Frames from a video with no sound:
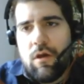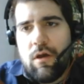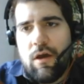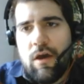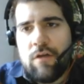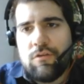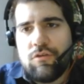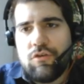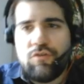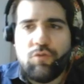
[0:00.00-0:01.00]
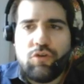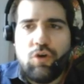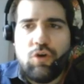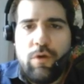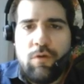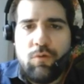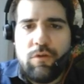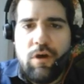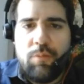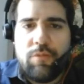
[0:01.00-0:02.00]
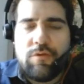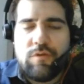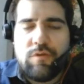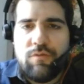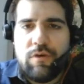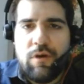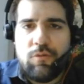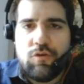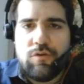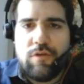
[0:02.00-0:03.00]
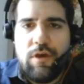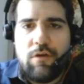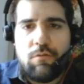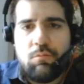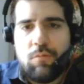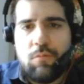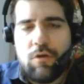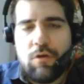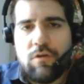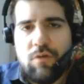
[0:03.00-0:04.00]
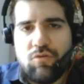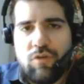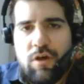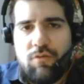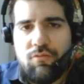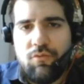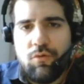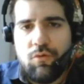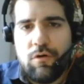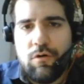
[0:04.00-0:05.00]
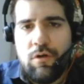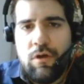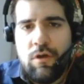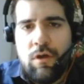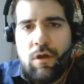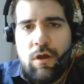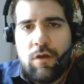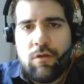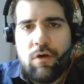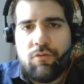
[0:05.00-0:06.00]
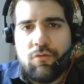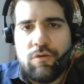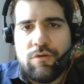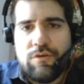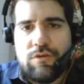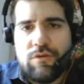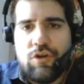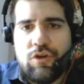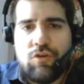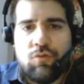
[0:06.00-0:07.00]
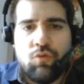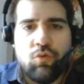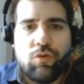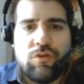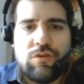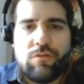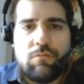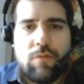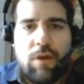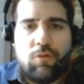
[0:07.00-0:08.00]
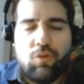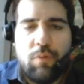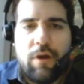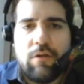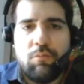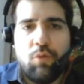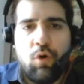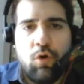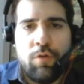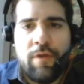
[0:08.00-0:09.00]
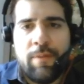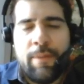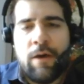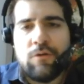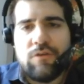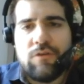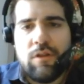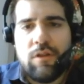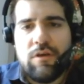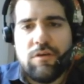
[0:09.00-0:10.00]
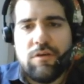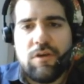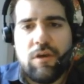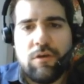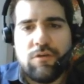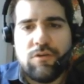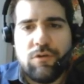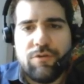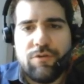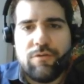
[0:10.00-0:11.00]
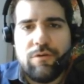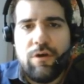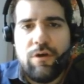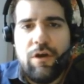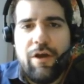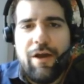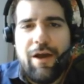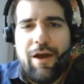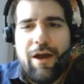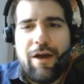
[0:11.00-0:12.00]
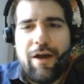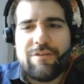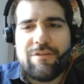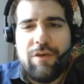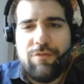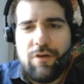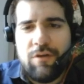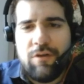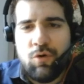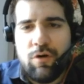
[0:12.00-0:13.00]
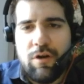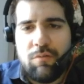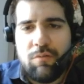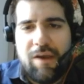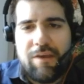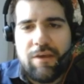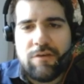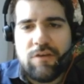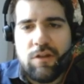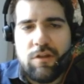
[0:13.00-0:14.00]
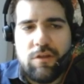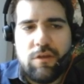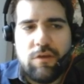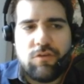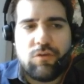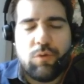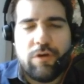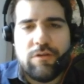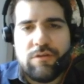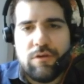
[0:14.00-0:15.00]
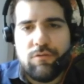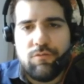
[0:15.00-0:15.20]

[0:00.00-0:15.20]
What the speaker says: And just for showing what happens if he captures there, I could capture on f4, and after this exchanging rooks, capture back the pawn, and now suddenly his king is not as safe anymore, and my king suddenly is quite safe.